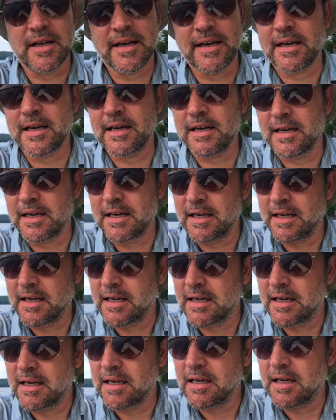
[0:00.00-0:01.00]
like,
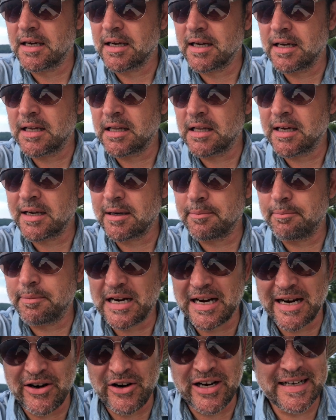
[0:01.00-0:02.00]
again, like a
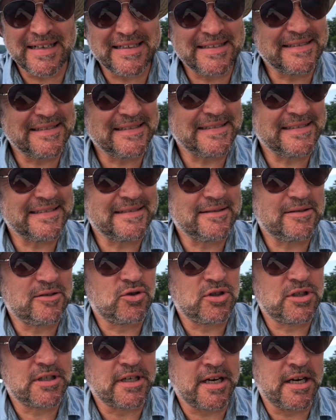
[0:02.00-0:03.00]
pirate,
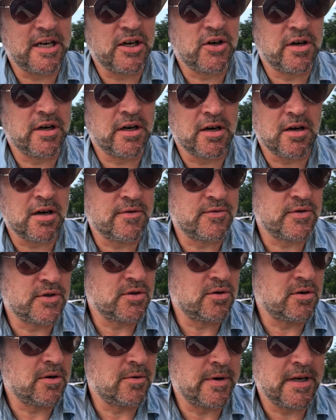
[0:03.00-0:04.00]
just anchoring
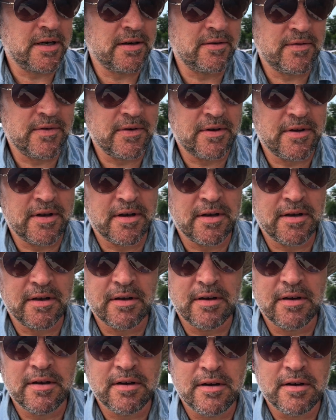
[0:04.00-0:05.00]
offshore, waiting for the
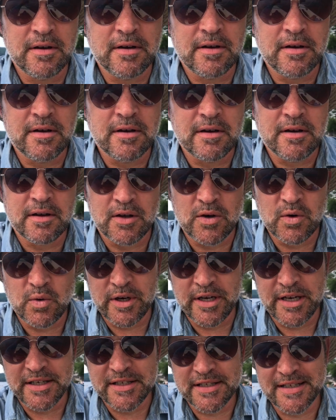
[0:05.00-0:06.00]
the
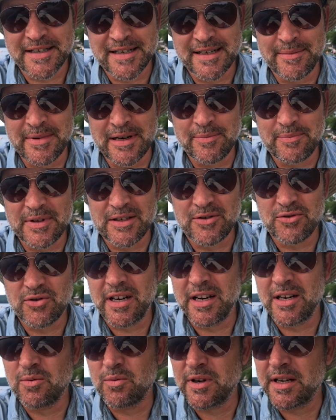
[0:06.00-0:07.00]
winds to come up, the
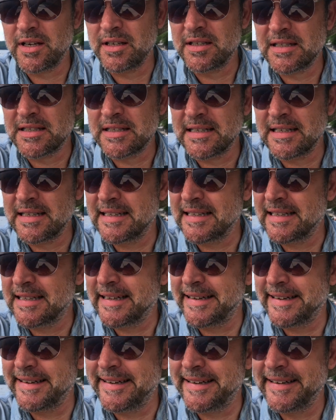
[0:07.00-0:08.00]
trade winds.
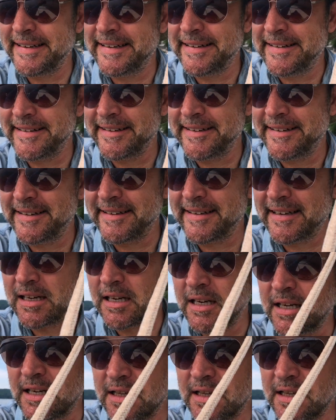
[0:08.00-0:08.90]
Gotta